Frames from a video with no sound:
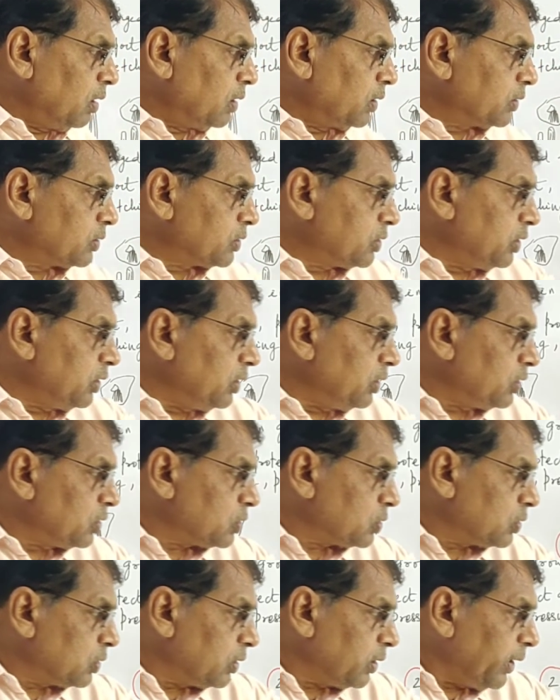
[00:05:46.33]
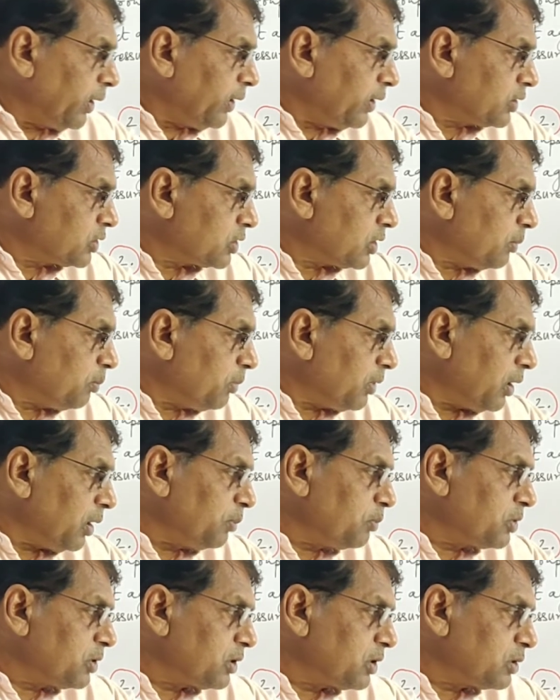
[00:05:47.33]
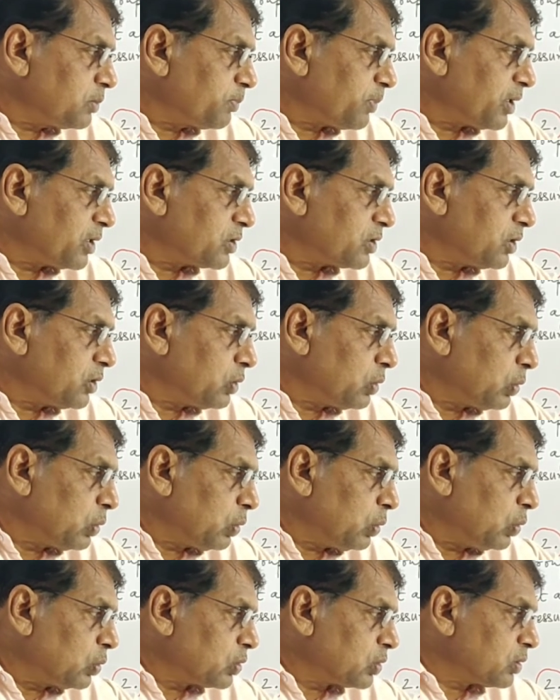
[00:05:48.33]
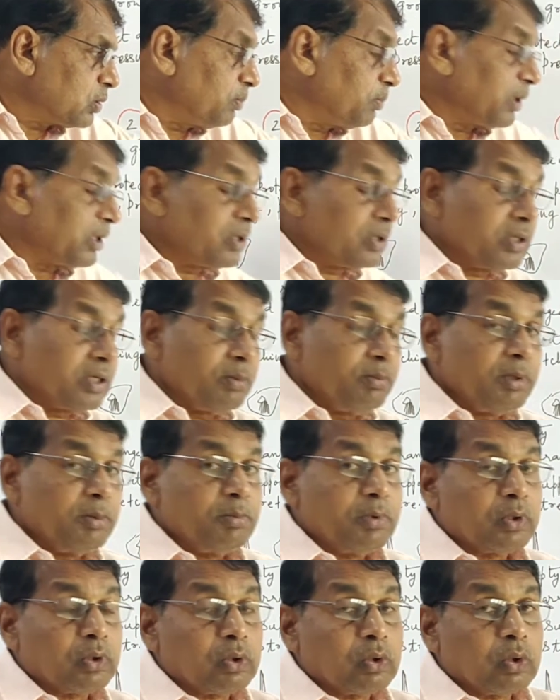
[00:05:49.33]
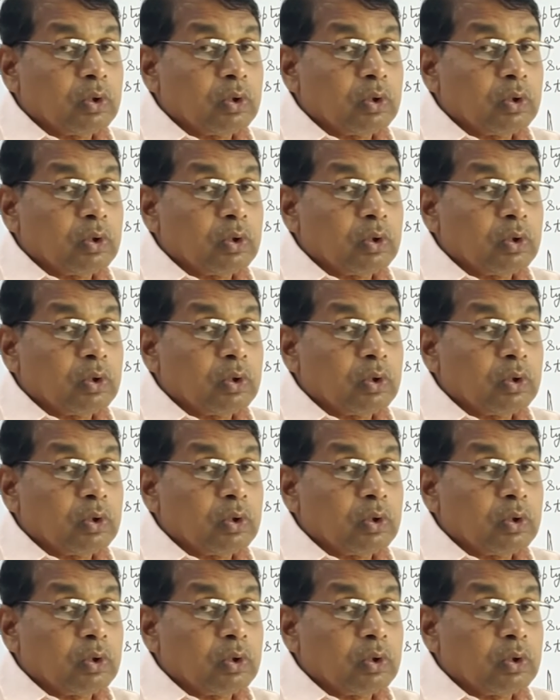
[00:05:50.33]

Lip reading: seeds, and sometimes it is present roots, but remember,